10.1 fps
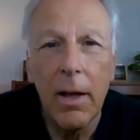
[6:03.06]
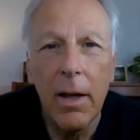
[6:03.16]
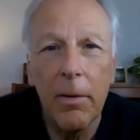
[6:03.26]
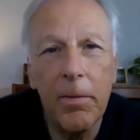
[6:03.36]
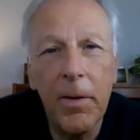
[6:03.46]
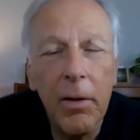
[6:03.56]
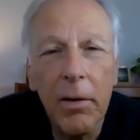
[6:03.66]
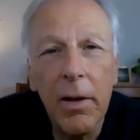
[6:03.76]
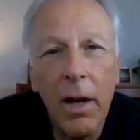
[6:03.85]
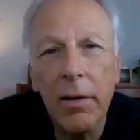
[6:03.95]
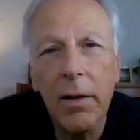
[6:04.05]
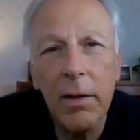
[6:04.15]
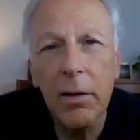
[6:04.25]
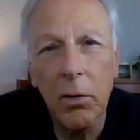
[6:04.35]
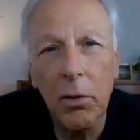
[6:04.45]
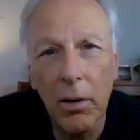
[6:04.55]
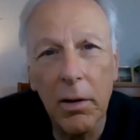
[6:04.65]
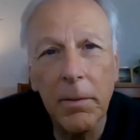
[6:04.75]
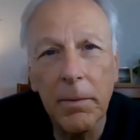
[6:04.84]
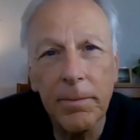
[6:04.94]
Fear knocked at the
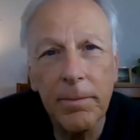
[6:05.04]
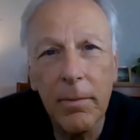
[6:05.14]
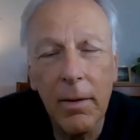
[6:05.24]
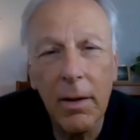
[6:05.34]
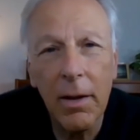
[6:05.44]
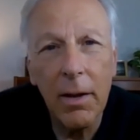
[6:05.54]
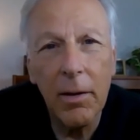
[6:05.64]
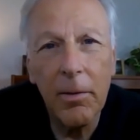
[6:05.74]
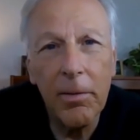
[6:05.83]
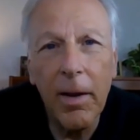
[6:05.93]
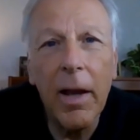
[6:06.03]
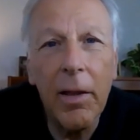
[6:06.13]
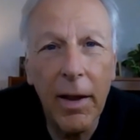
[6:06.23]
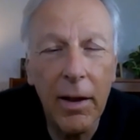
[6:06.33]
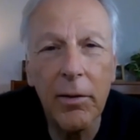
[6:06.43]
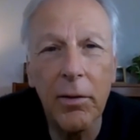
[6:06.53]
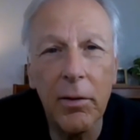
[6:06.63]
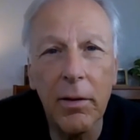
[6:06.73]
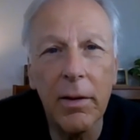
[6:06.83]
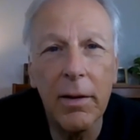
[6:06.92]
door, faith
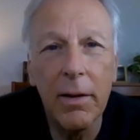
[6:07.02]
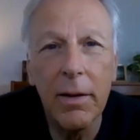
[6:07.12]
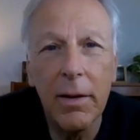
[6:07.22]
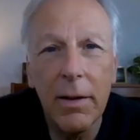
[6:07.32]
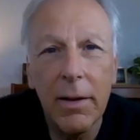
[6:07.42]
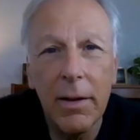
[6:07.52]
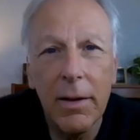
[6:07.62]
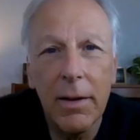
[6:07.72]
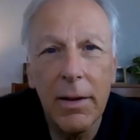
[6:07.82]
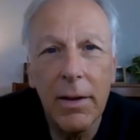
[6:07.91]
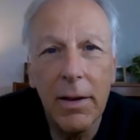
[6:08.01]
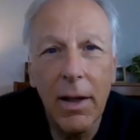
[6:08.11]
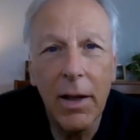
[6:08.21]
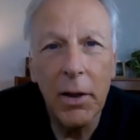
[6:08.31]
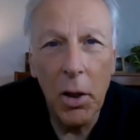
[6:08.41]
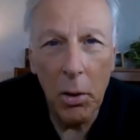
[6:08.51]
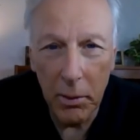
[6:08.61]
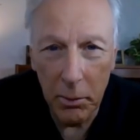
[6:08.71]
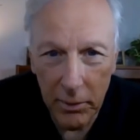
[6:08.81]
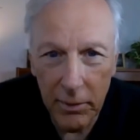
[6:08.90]
answered, and no
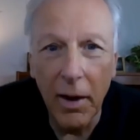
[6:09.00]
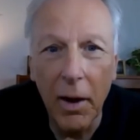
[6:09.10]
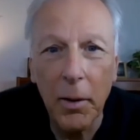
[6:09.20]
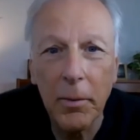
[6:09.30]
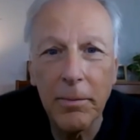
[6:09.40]
one was there.